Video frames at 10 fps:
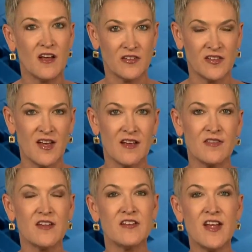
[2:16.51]
a
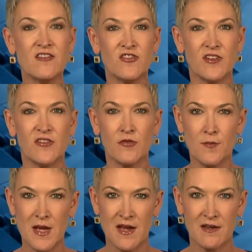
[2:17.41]
sign that tensions
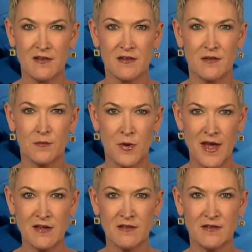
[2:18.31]
remain.
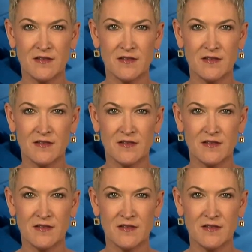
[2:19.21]
Brett?